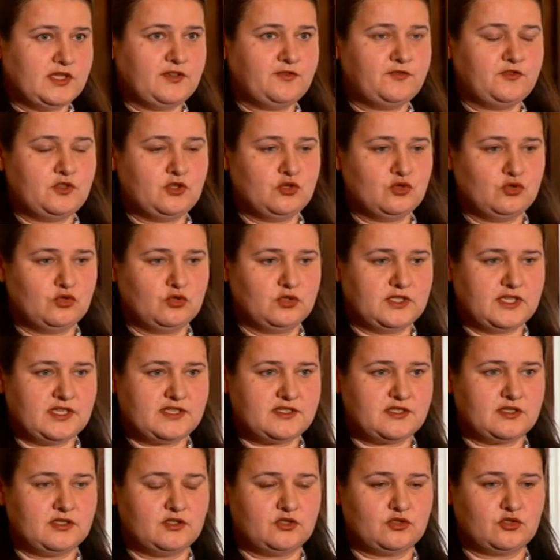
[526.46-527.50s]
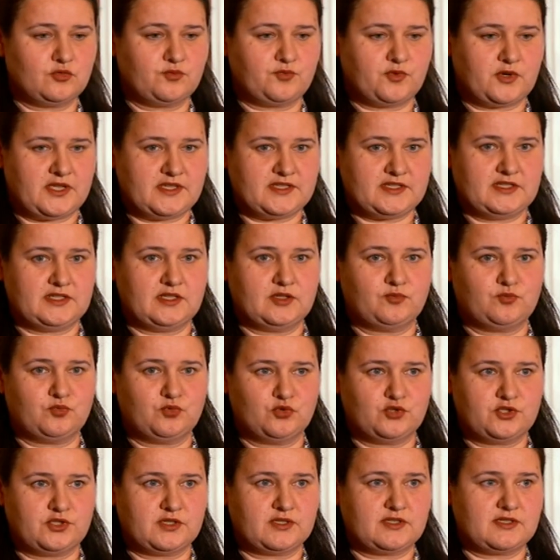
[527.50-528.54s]
Well, if you listen to
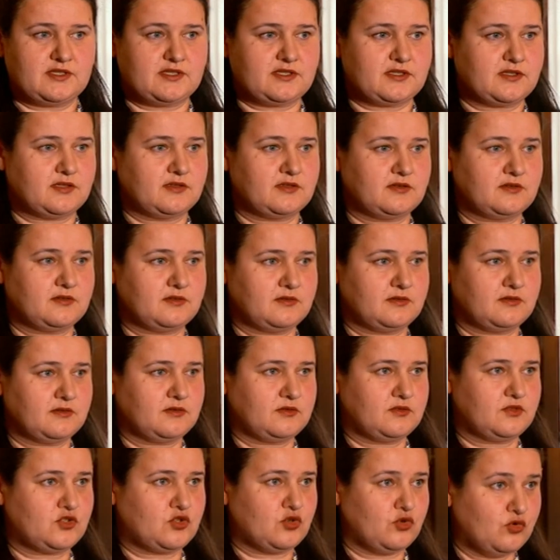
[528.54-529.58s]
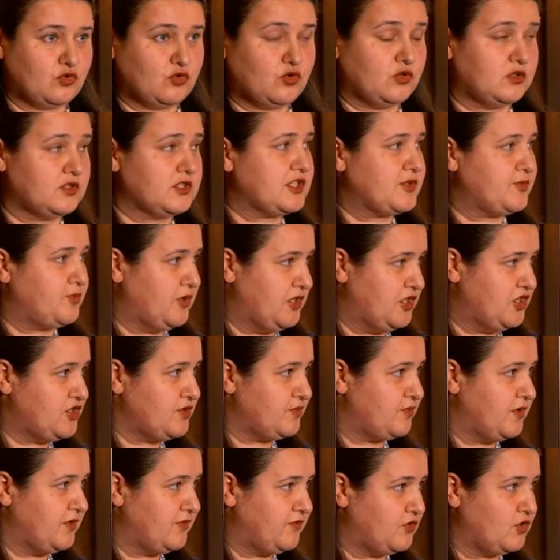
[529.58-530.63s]
President Putin's so-called
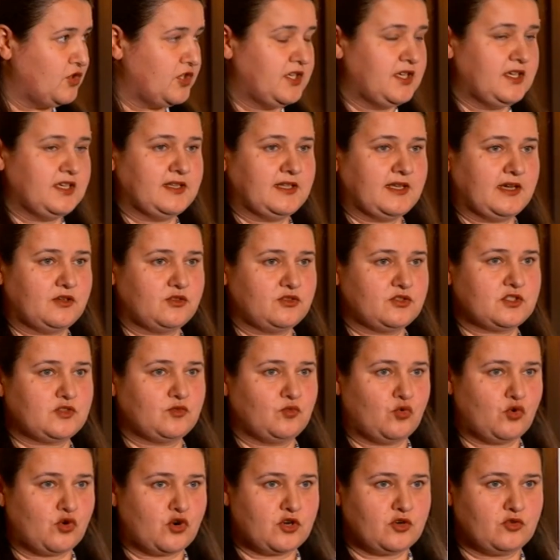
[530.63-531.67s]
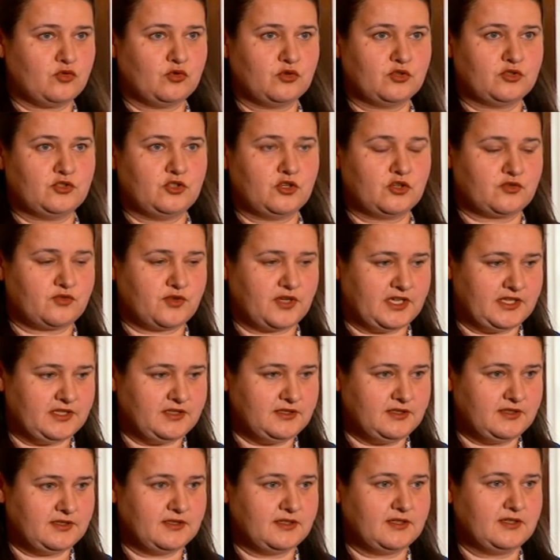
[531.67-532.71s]
speech before he announced war on
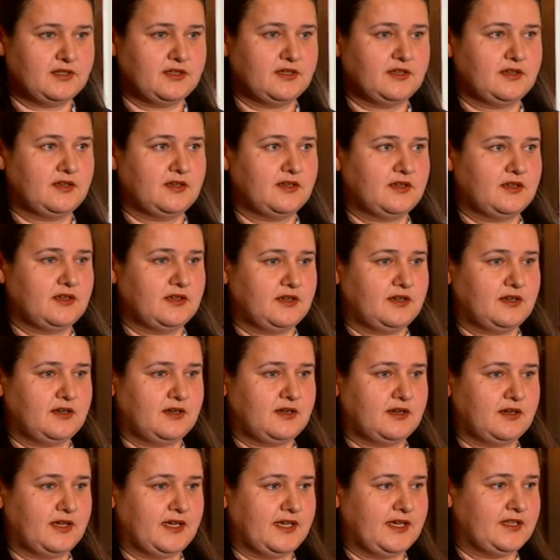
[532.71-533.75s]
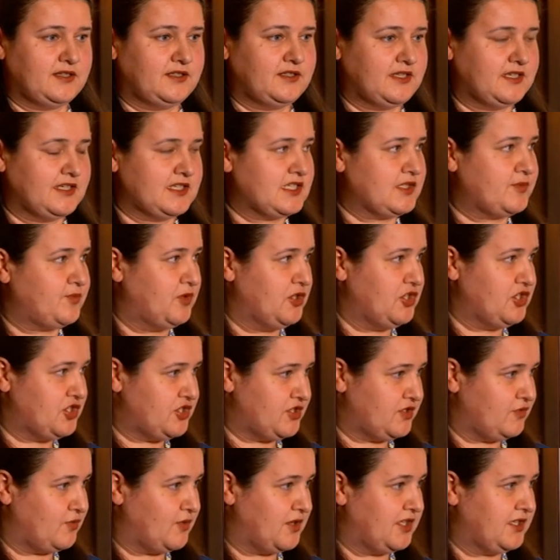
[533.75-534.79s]
Ukraine, uh, and his
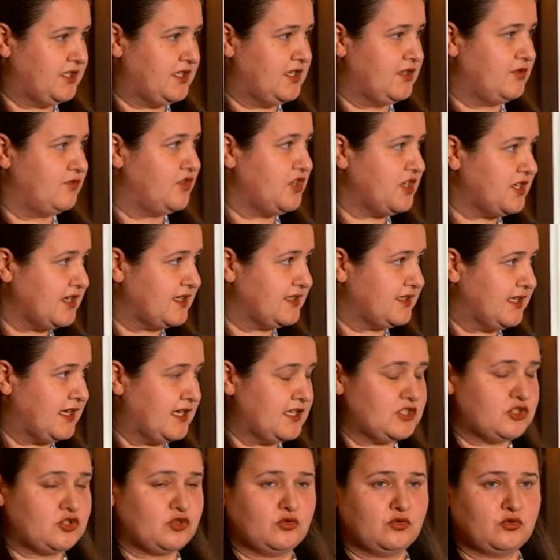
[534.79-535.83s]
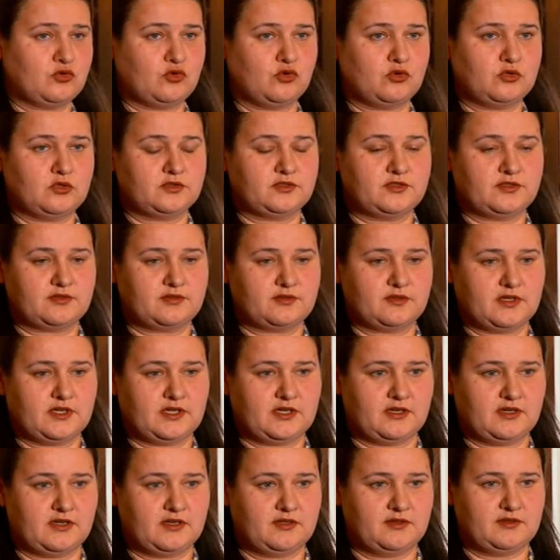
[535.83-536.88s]
speech when he recognized so-called
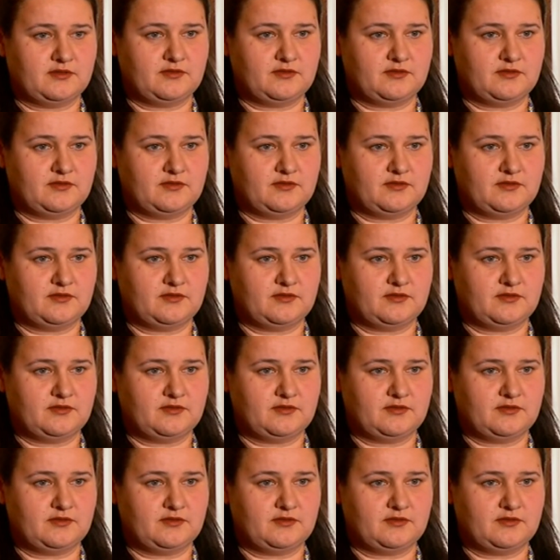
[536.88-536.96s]
uh,